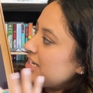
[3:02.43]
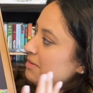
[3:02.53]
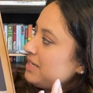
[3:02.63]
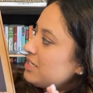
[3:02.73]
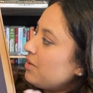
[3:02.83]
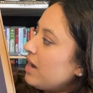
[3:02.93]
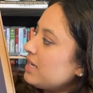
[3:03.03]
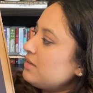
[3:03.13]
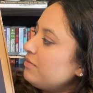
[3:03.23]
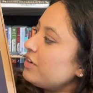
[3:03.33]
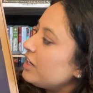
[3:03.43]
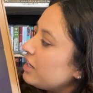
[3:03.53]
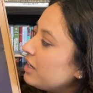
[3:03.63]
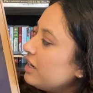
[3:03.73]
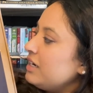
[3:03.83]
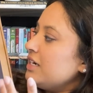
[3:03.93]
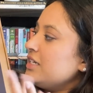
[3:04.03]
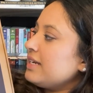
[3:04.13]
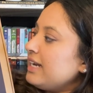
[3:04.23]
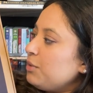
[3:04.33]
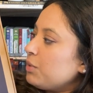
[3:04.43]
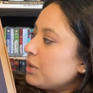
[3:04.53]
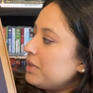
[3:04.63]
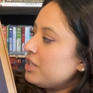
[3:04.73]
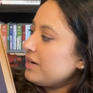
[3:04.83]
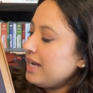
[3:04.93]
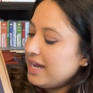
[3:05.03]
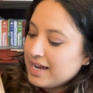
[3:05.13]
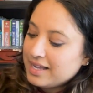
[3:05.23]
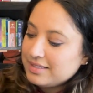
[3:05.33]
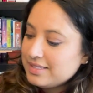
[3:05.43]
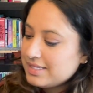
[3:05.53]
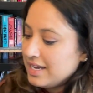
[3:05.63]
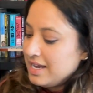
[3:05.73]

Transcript: to be so awesome for her to kind of work with her hands.